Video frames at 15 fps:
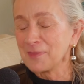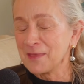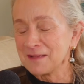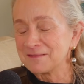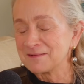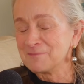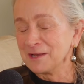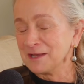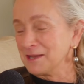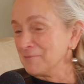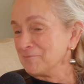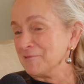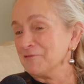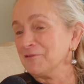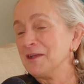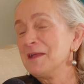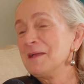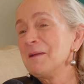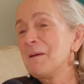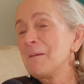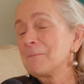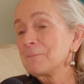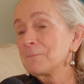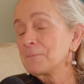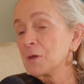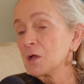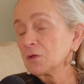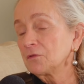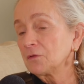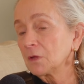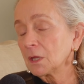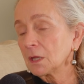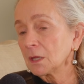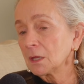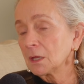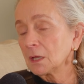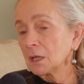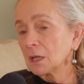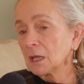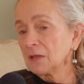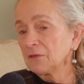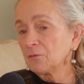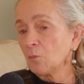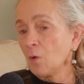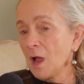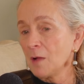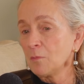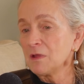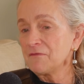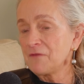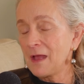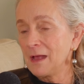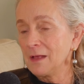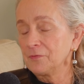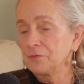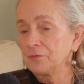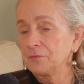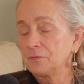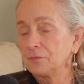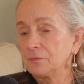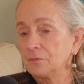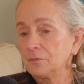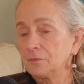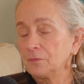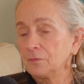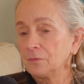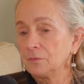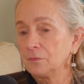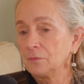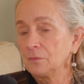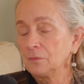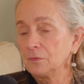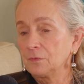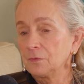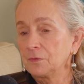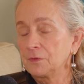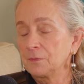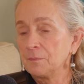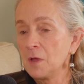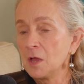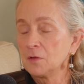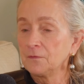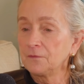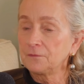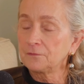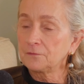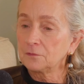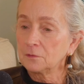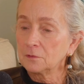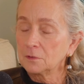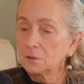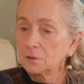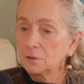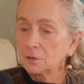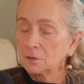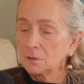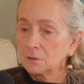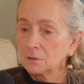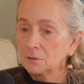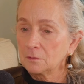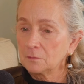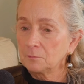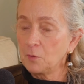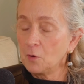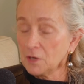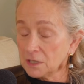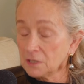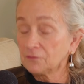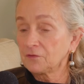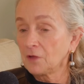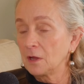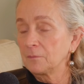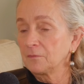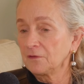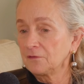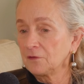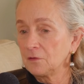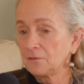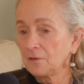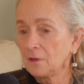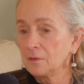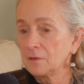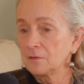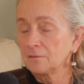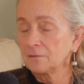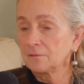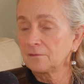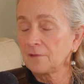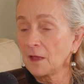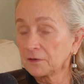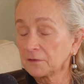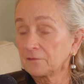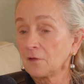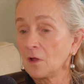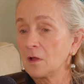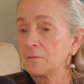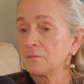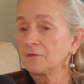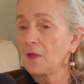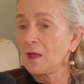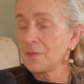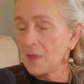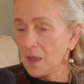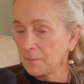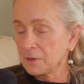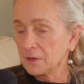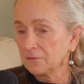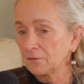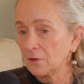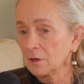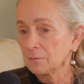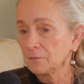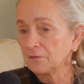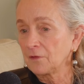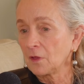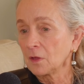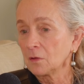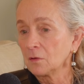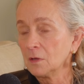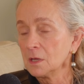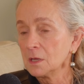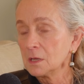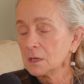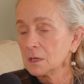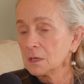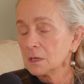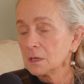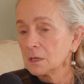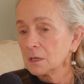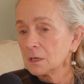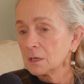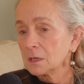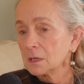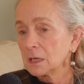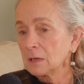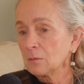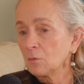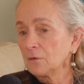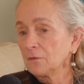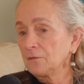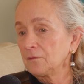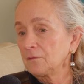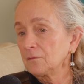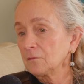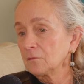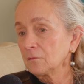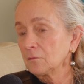and they completely approve. But it's where we've had the most poignant times, as you say, the saddest times and the happiest times. So it was